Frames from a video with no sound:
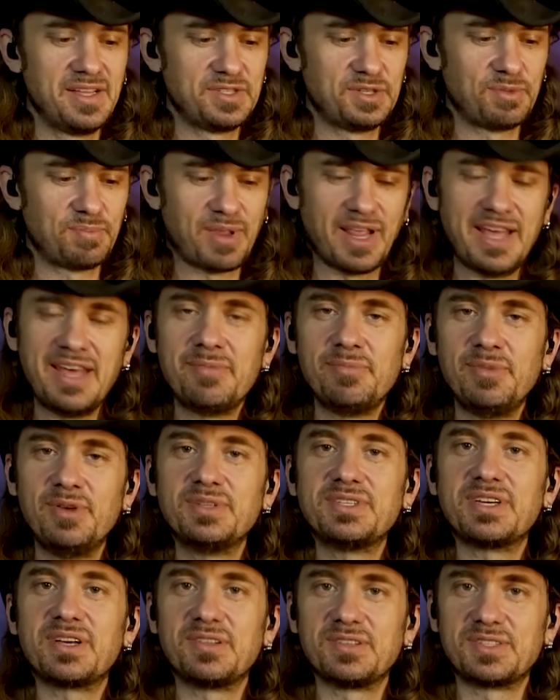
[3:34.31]
To play a
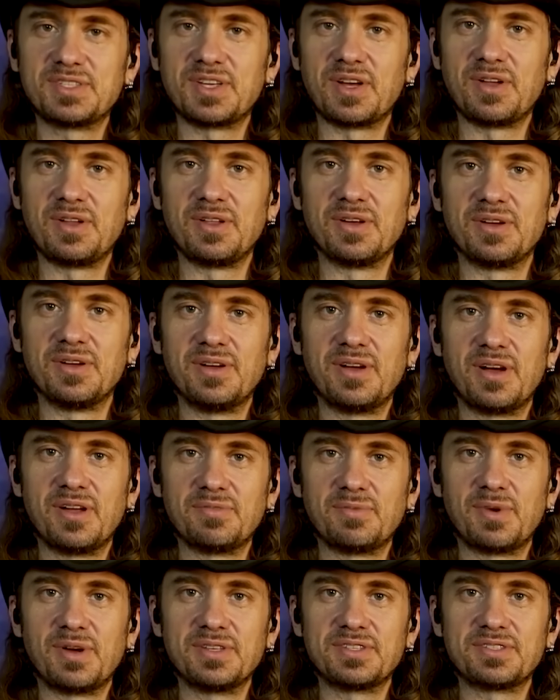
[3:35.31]
musical solo
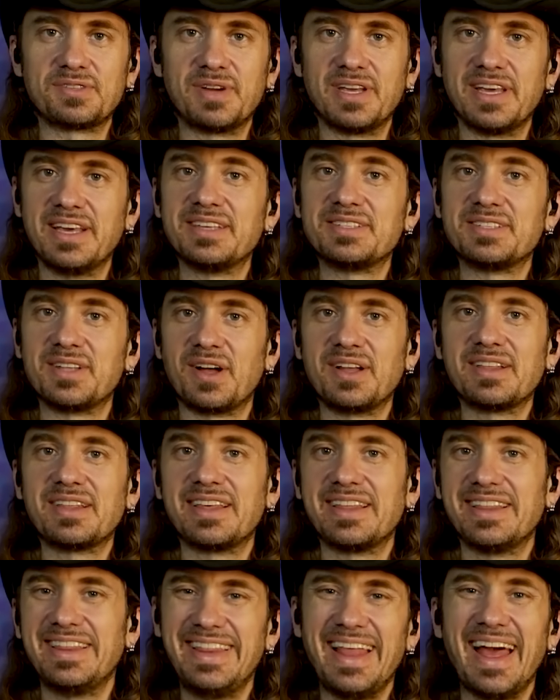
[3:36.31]
on one string is not
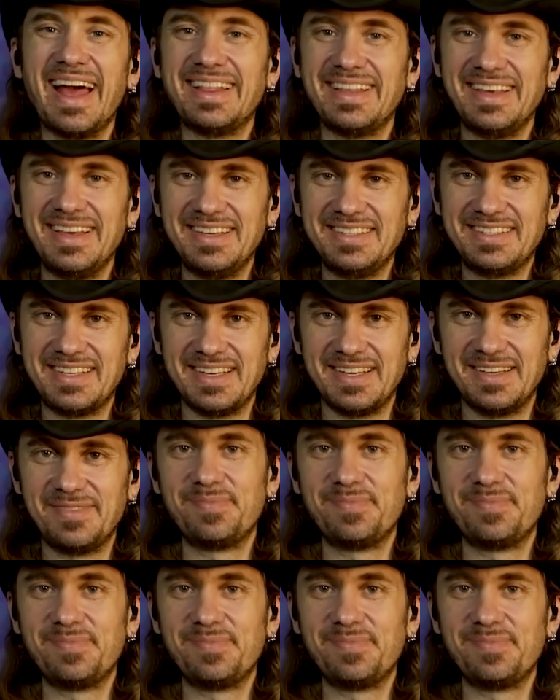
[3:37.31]
that easy.